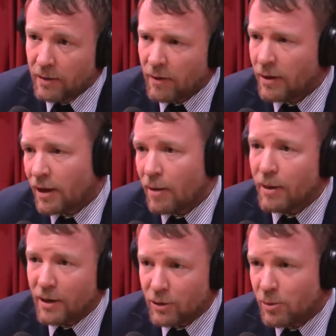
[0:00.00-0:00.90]

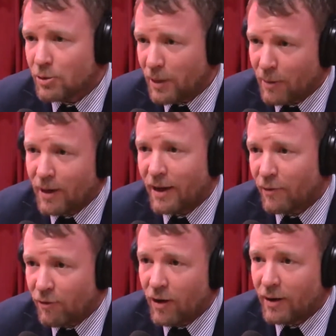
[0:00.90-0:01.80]
You're supposed to be coming out on
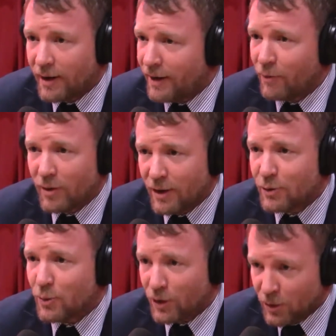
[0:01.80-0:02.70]
Friday and everyone
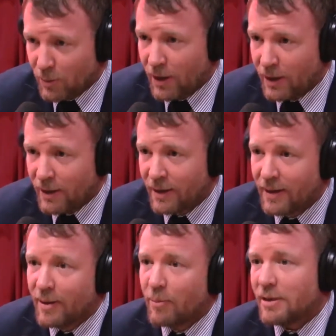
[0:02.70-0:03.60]
knows what you're going to make
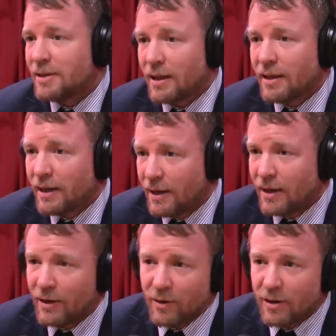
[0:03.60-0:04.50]
by Sunday
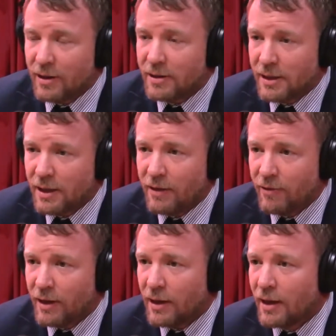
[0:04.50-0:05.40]
night on a Thursday
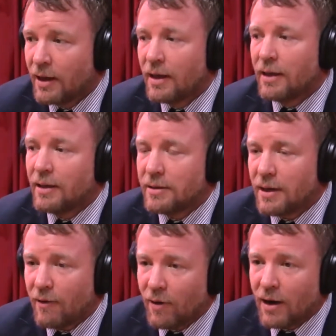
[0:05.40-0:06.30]
evening. There's
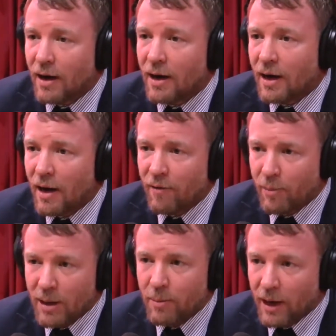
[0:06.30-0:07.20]
enough clever
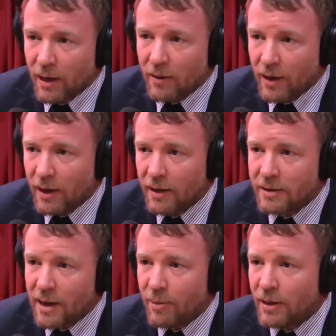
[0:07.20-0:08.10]
people out there
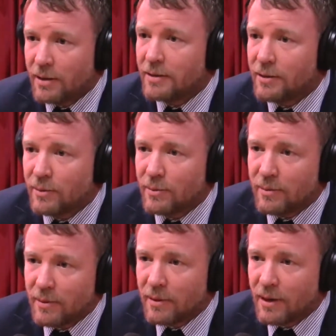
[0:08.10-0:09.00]
tapping
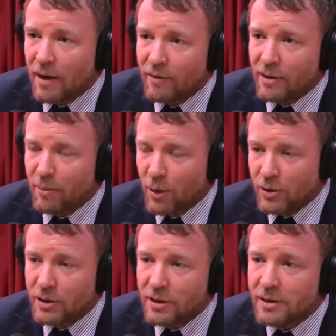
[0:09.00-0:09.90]
into clever little
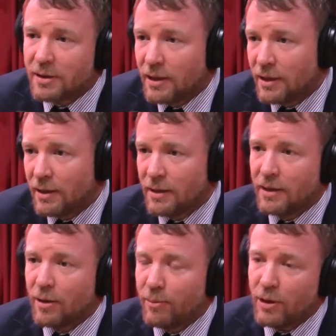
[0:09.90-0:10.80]
boxes and
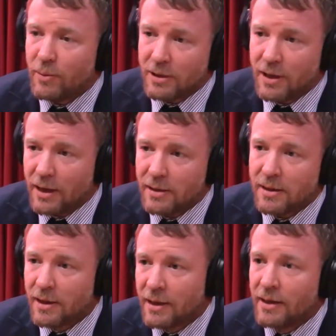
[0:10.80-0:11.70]
computer
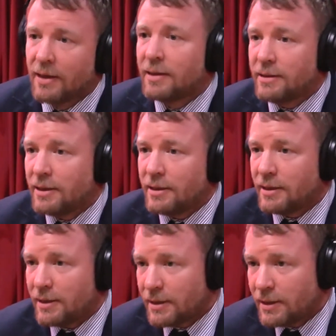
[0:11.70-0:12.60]
says,
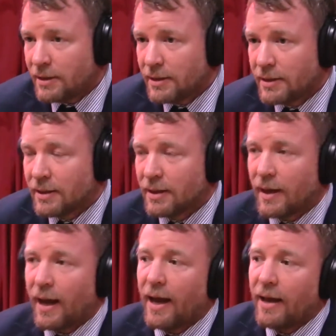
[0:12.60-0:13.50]
da-da-da-da-da.
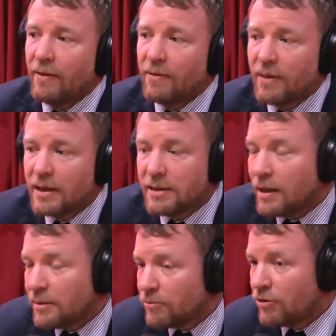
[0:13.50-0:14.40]
And they're
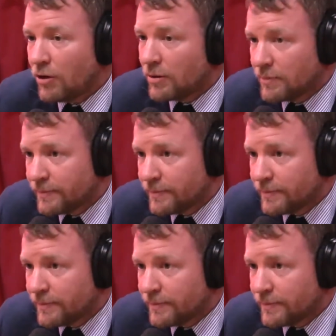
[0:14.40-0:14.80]
seldom wrong.